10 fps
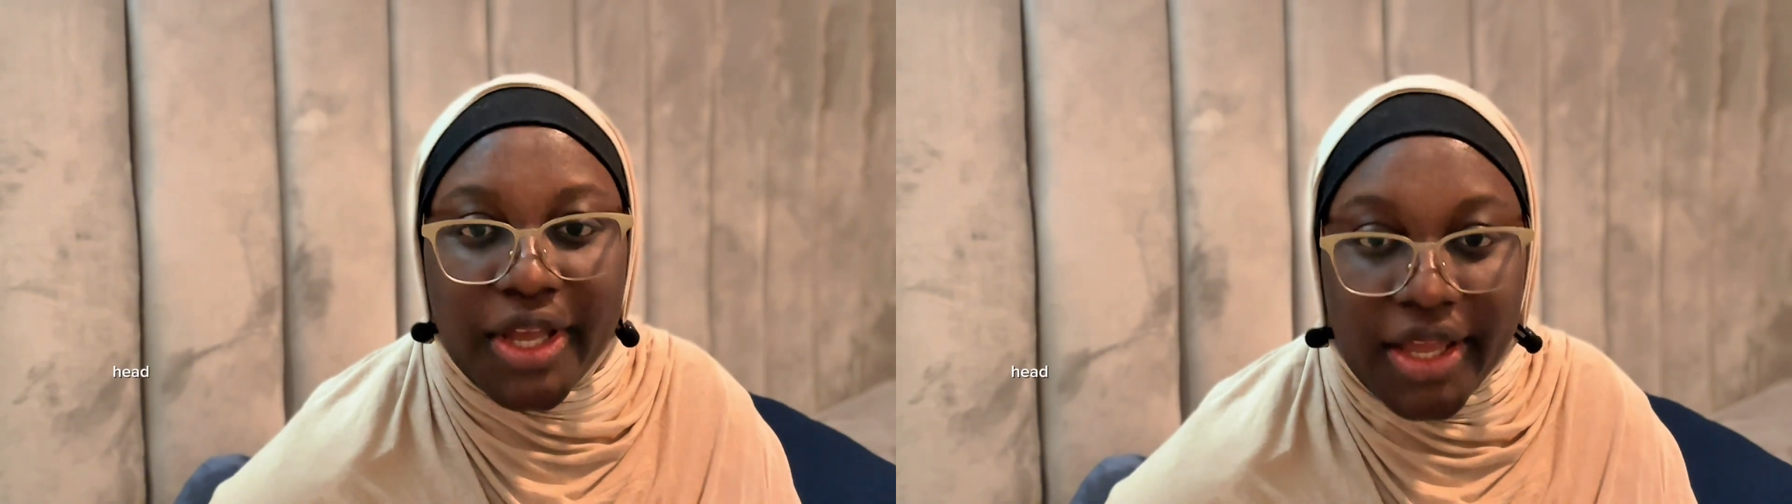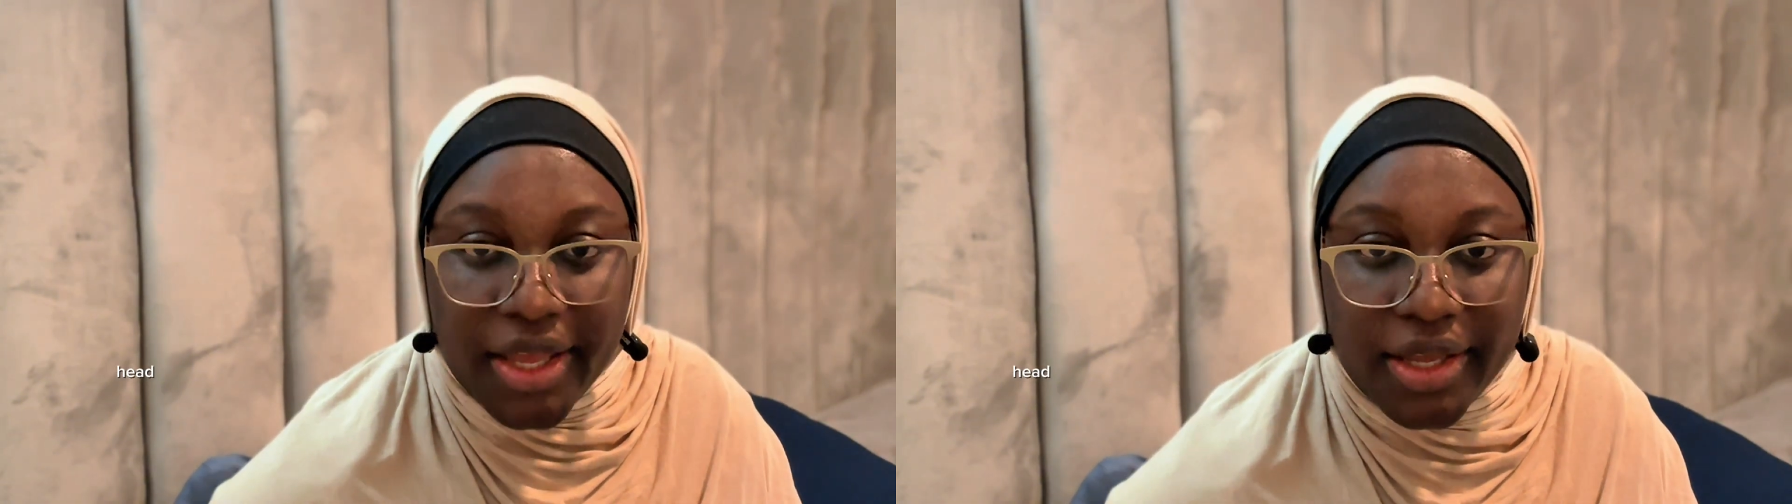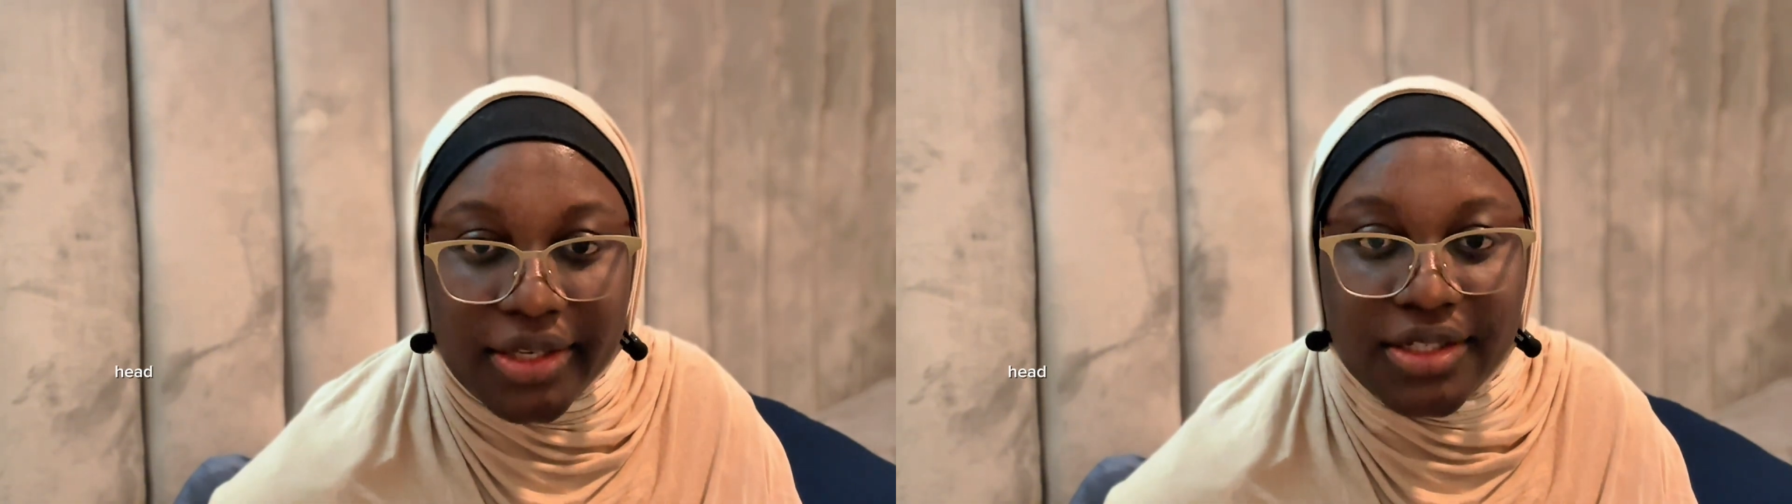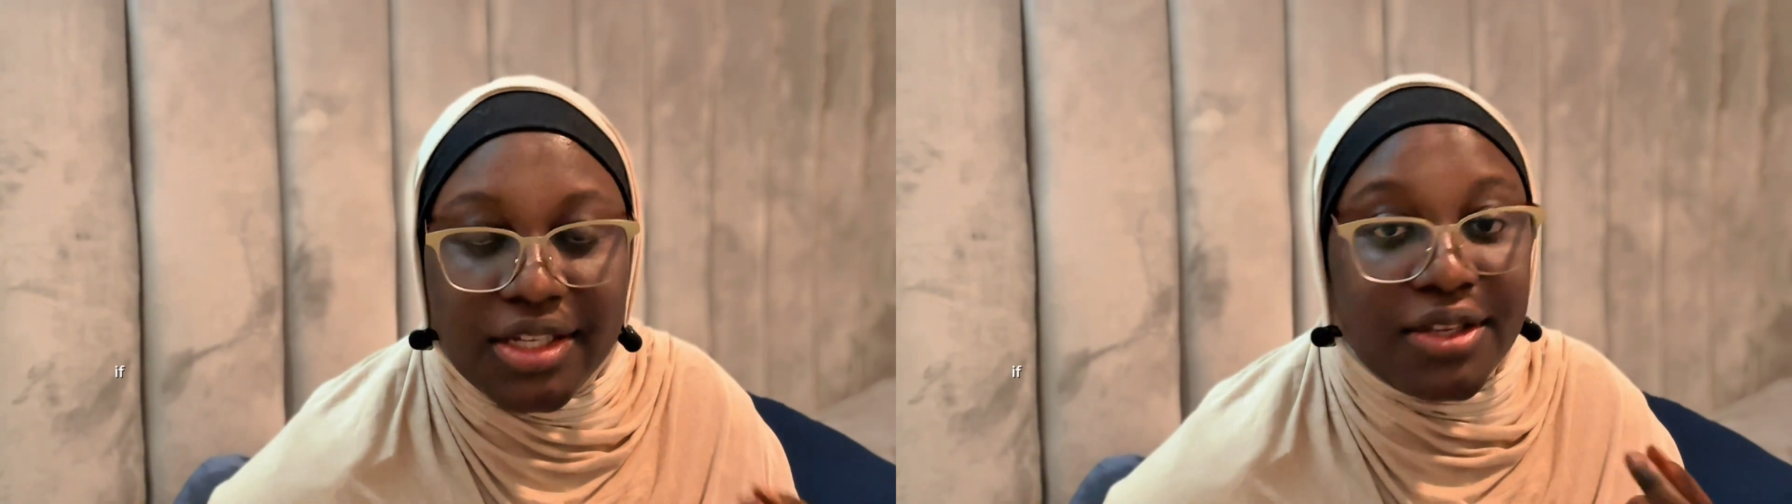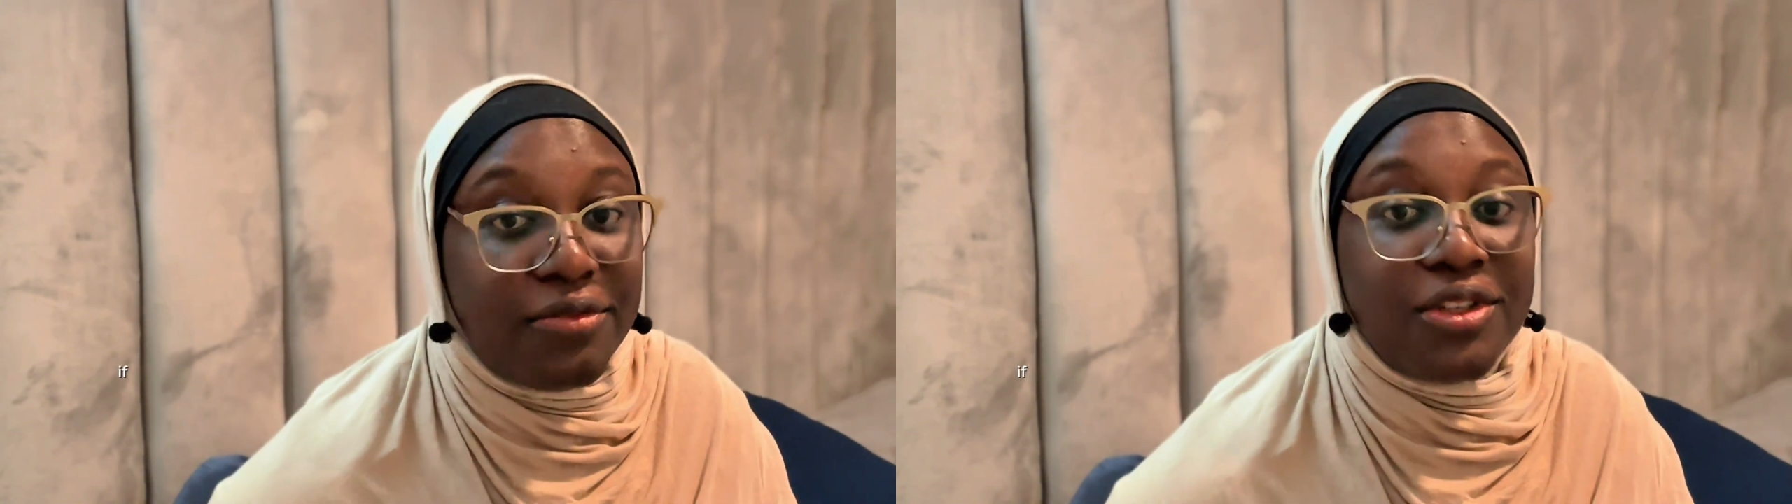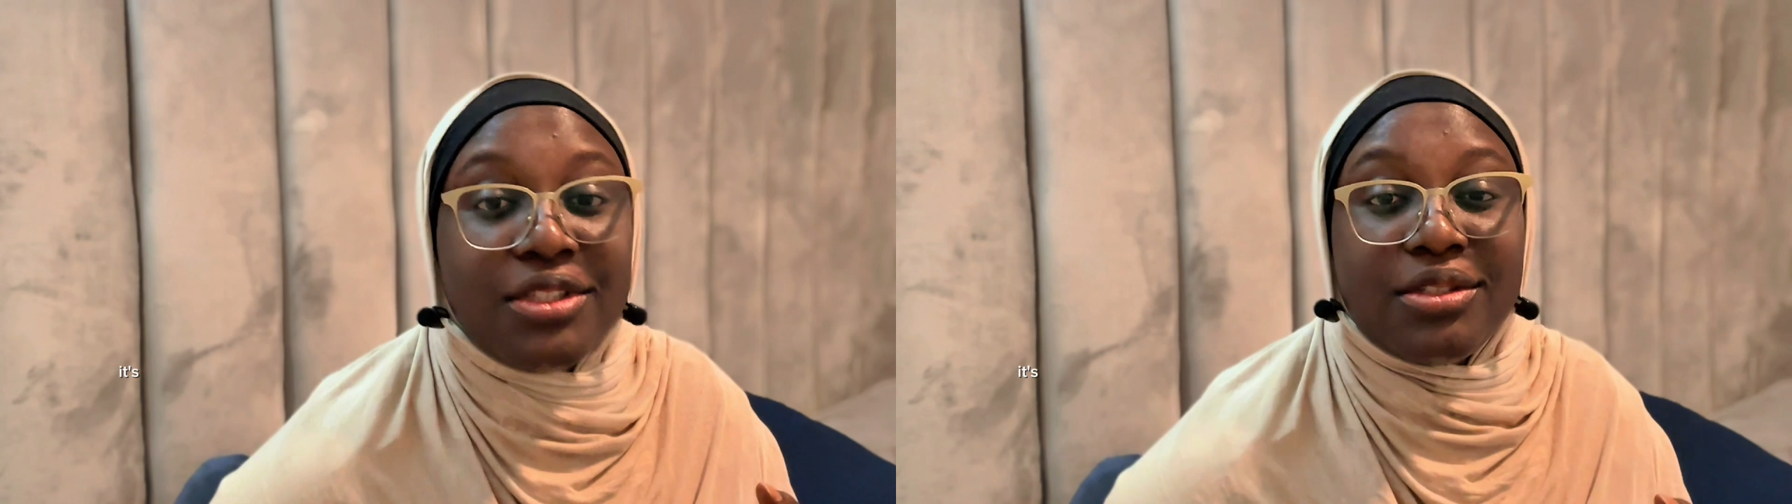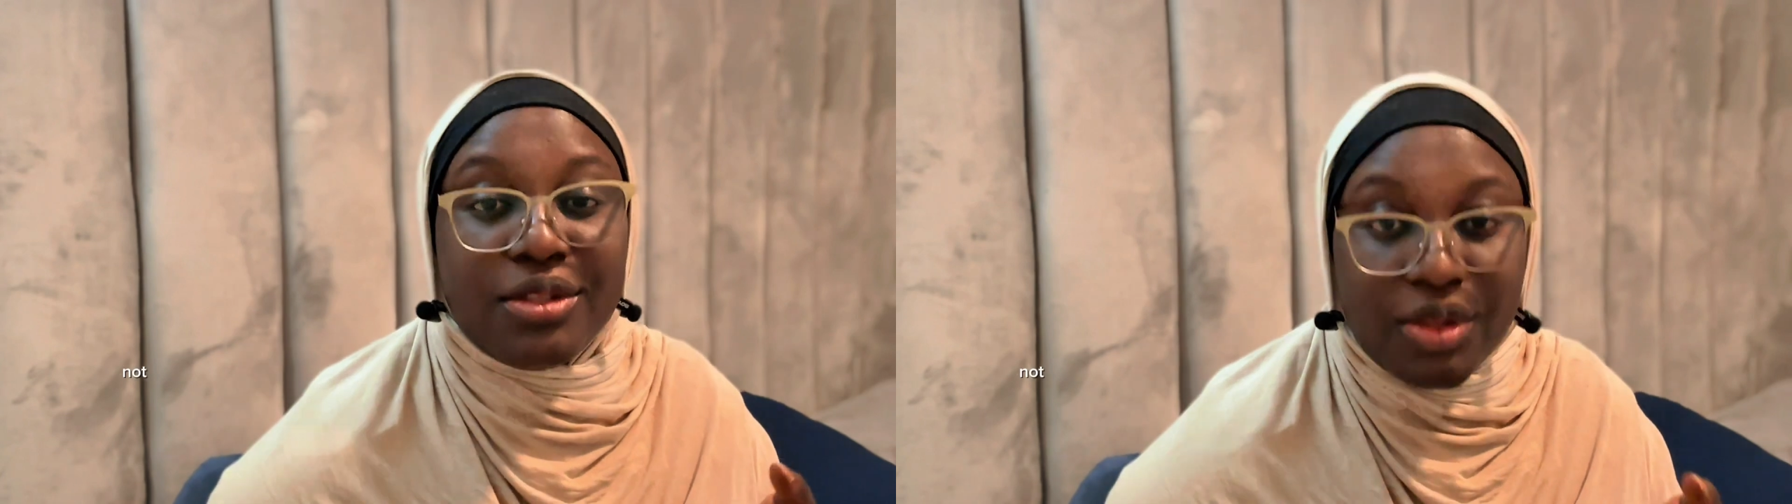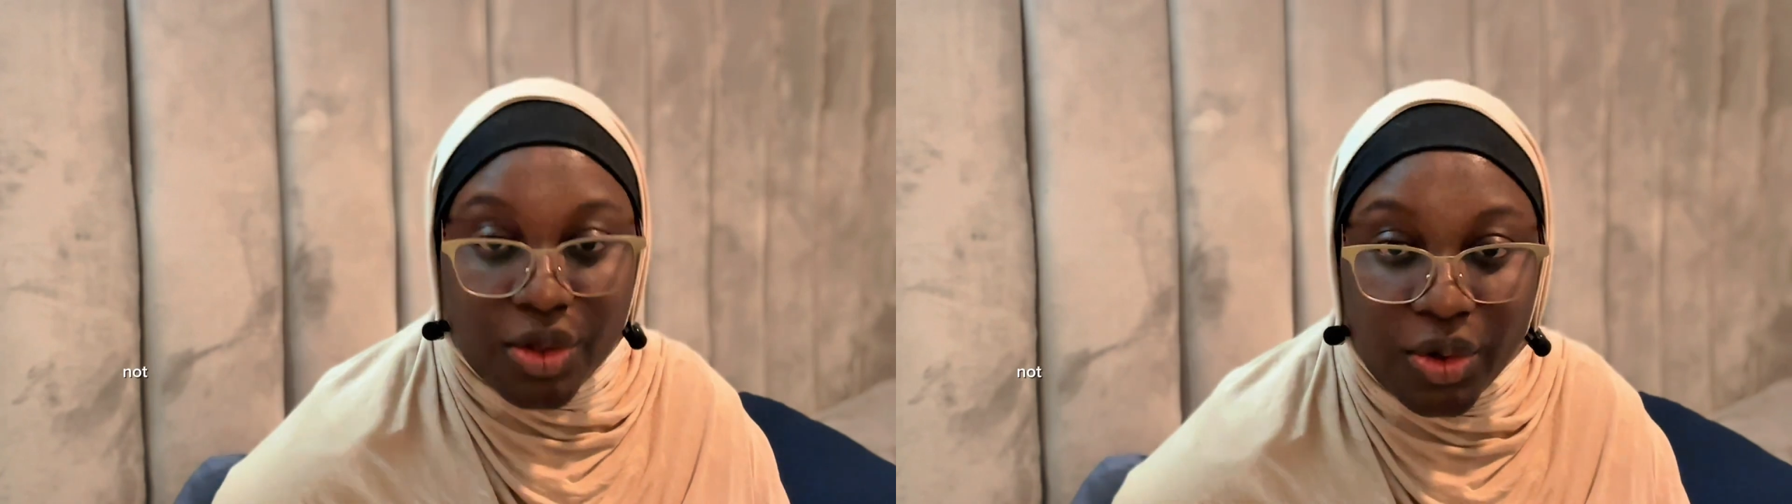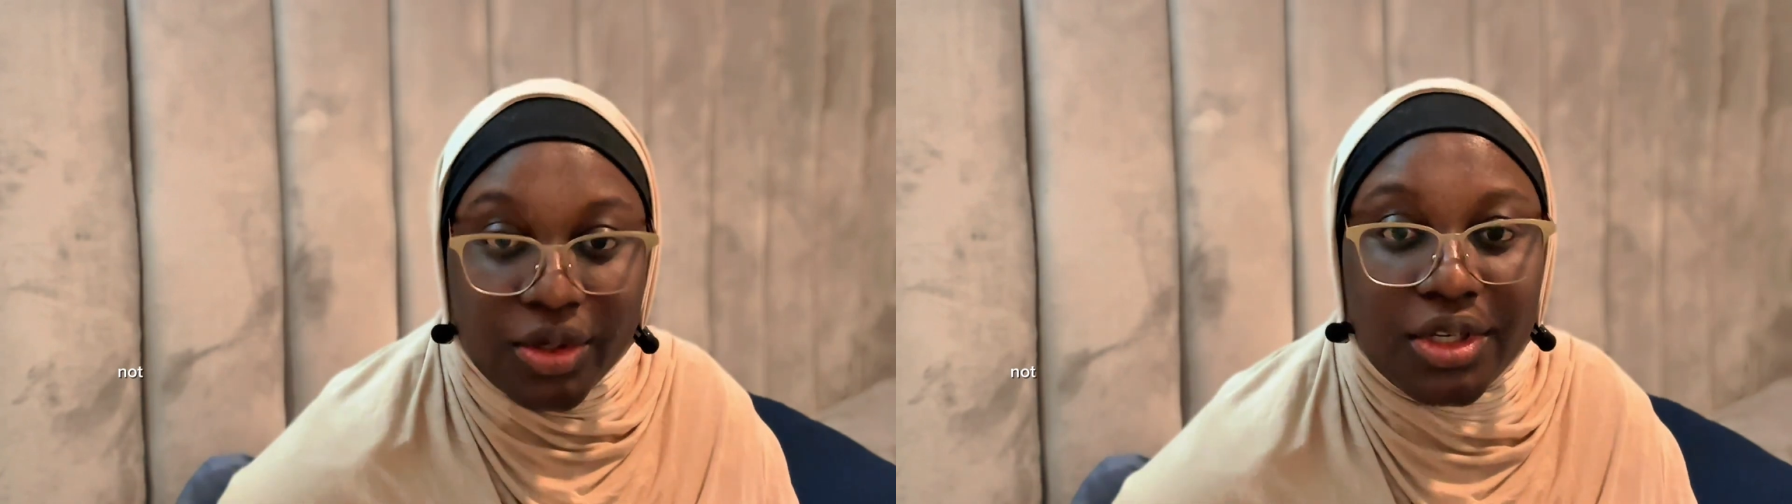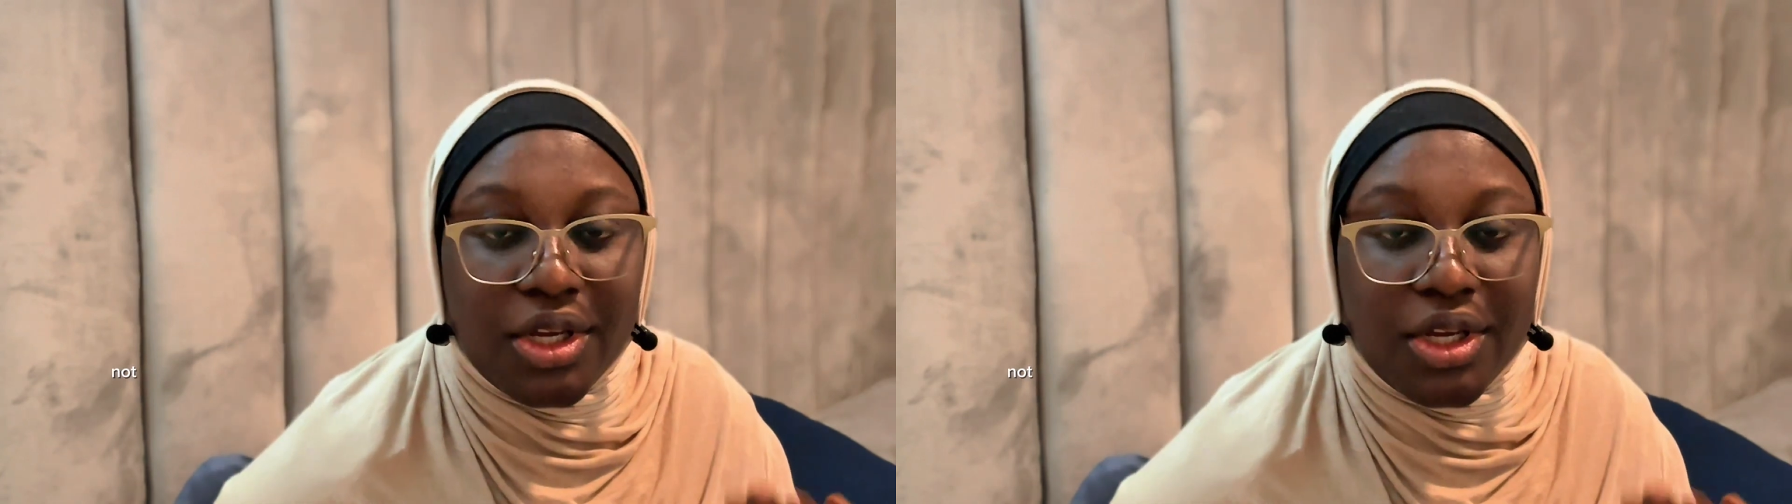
head if it's not